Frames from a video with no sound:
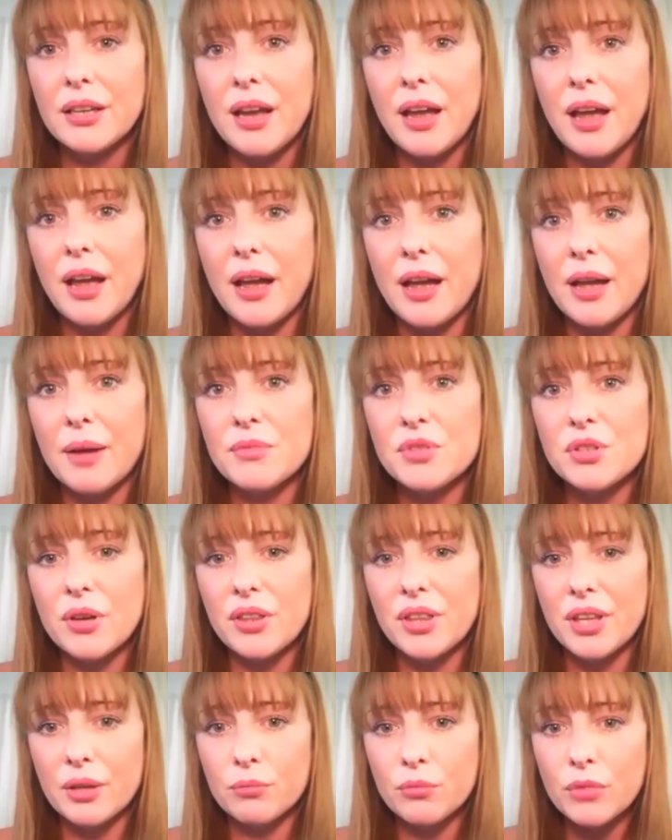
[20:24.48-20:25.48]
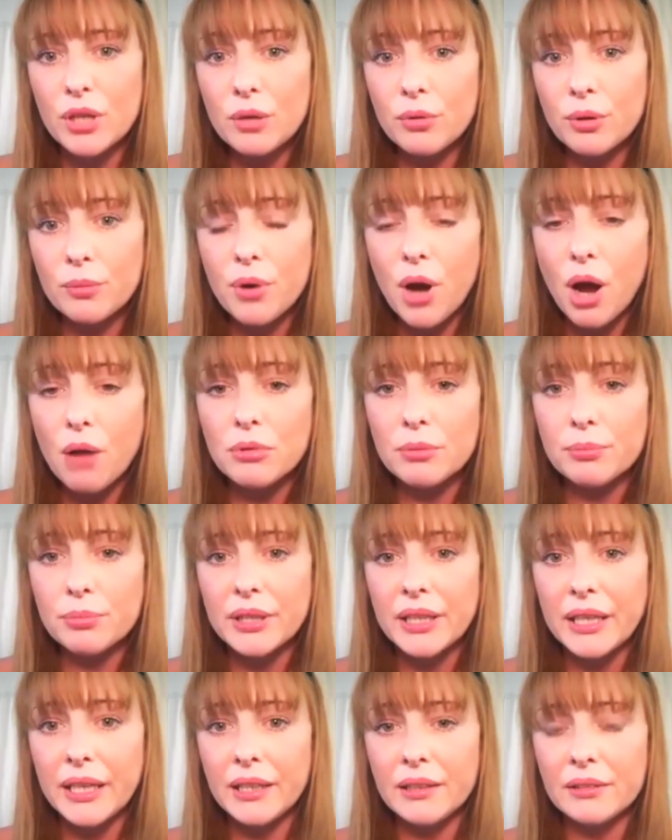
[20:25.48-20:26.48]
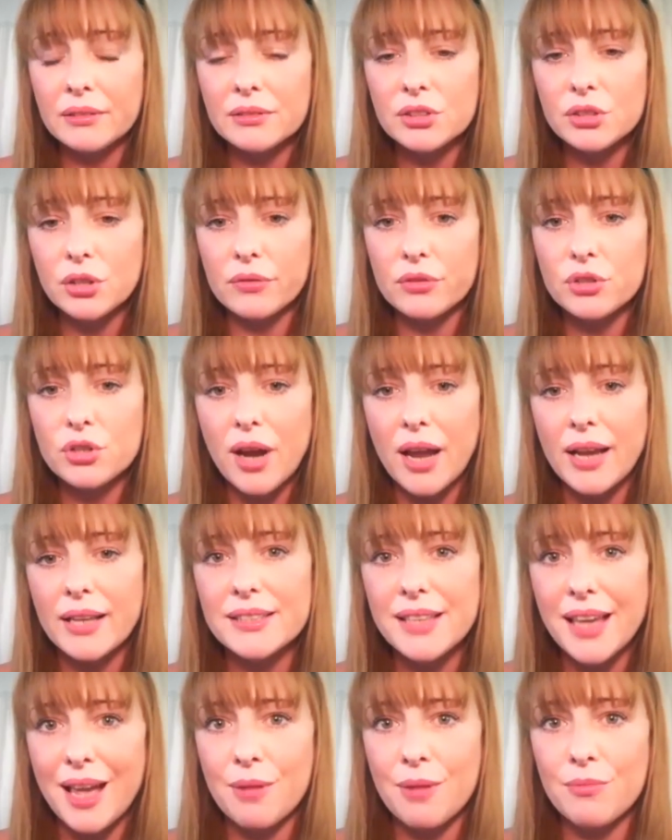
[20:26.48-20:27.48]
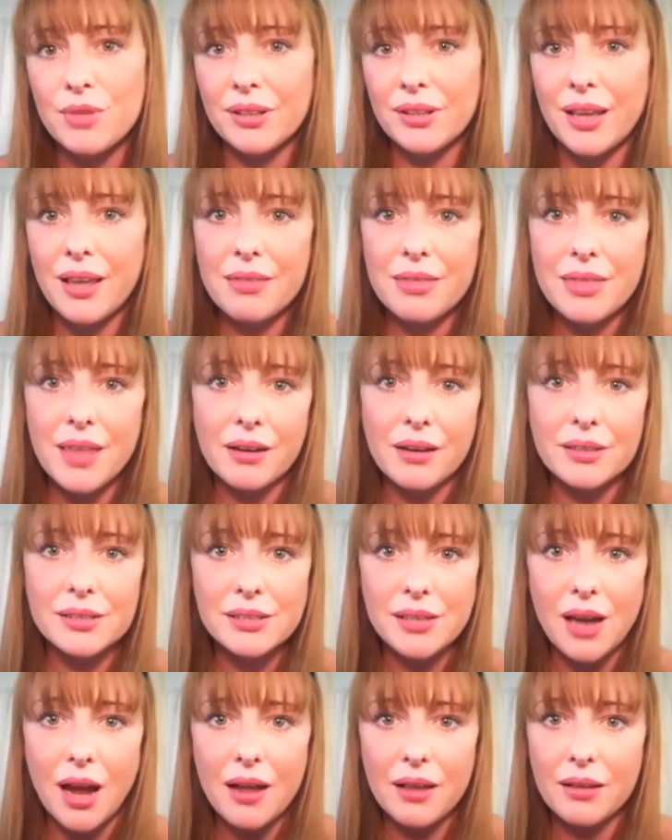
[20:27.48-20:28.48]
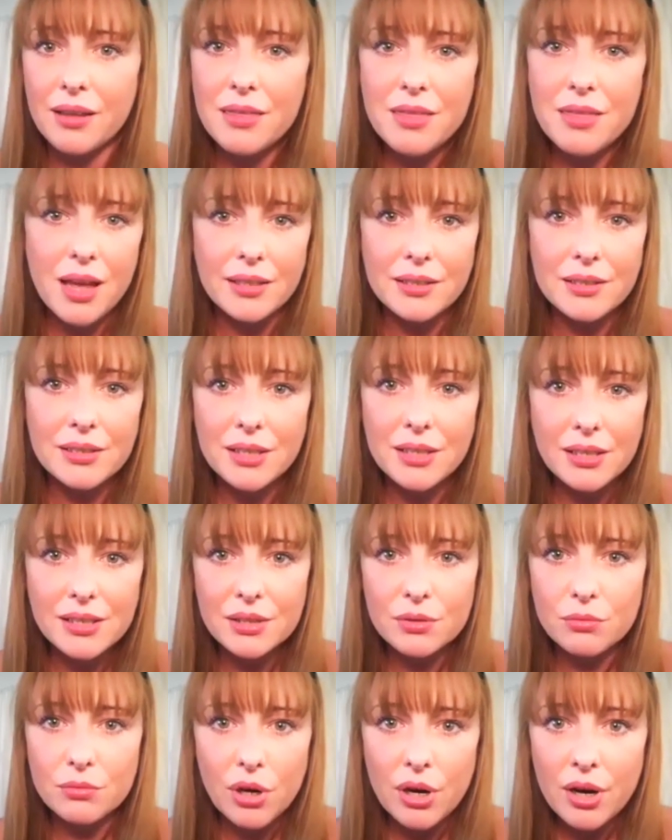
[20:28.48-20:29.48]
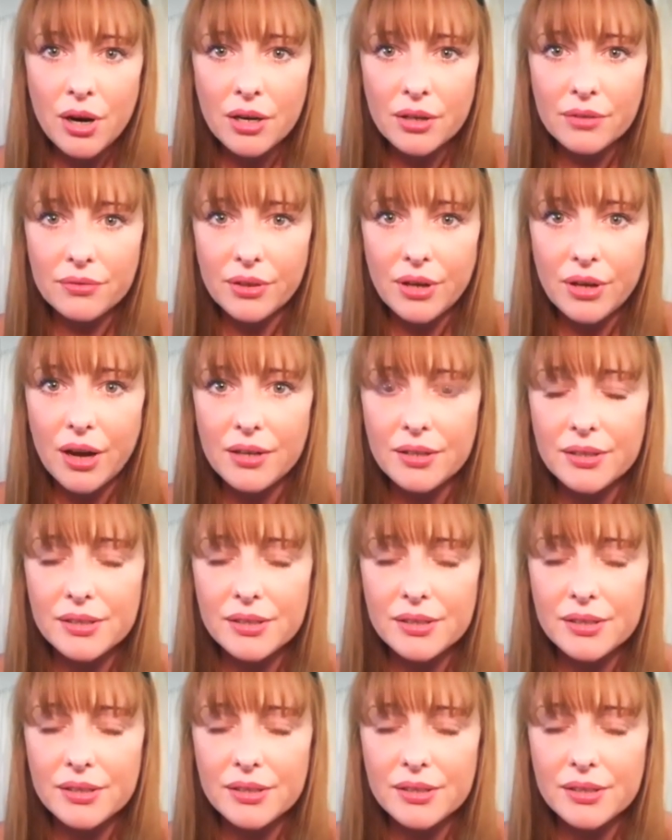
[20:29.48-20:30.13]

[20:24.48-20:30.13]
So I think we were probably sort of trying to emulate their style, and that doesn't work for us.